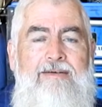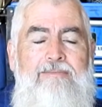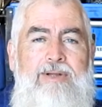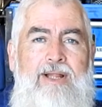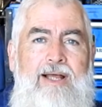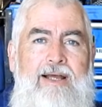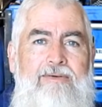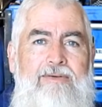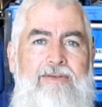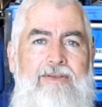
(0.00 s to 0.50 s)

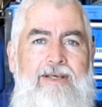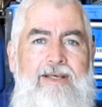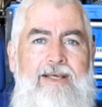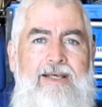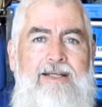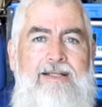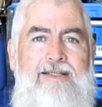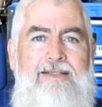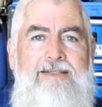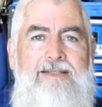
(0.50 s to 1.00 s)
play with the
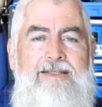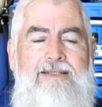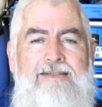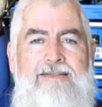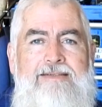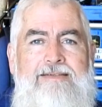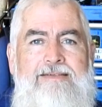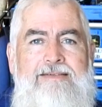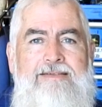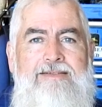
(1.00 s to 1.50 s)
kids
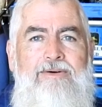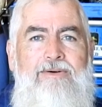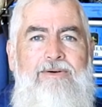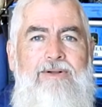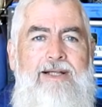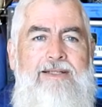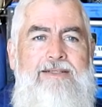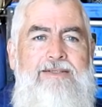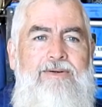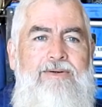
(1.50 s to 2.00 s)
and do all
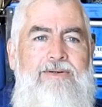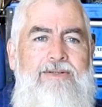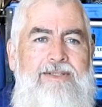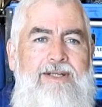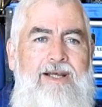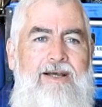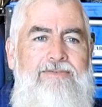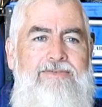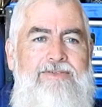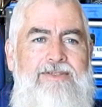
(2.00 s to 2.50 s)
that sort of
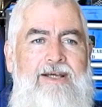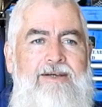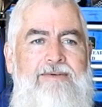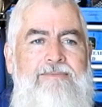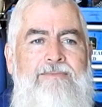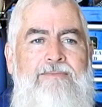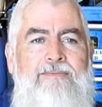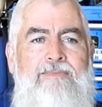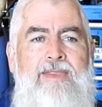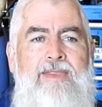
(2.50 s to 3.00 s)
stuff. So